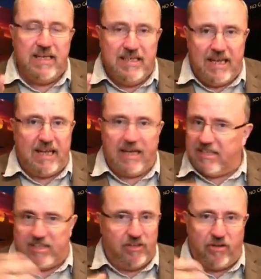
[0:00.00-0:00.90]
dig is
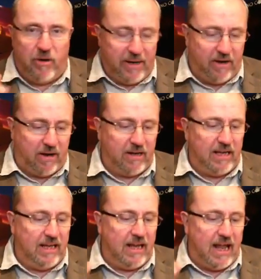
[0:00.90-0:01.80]
still going on
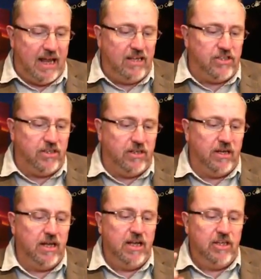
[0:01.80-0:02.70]
in ancient
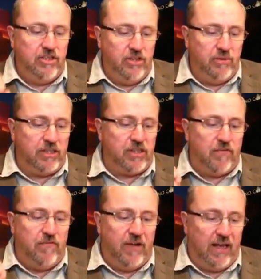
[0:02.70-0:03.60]
Jewish
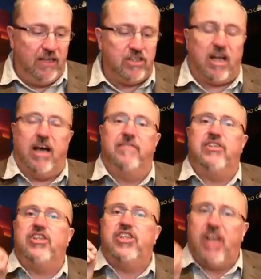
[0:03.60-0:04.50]
village of
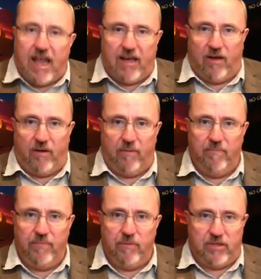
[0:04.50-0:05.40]
Shilo,
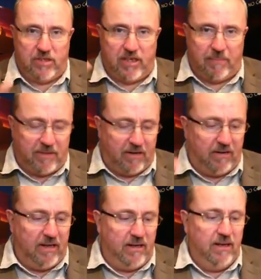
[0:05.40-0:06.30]
which is up there
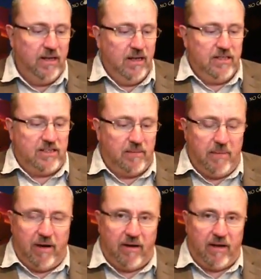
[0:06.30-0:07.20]
in
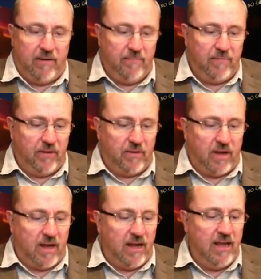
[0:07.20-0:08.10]
Samaria,
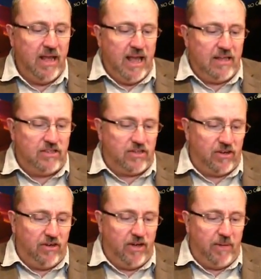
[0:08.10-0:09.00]
okay, has
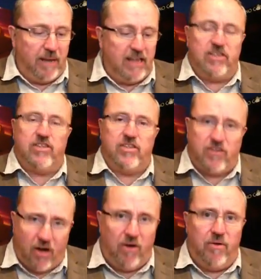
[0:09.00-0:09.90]
turned up a
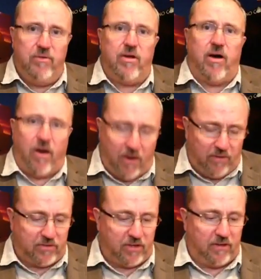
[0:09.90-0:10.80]
stone
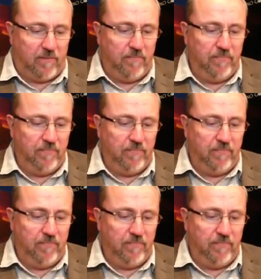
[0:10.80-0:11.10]
altar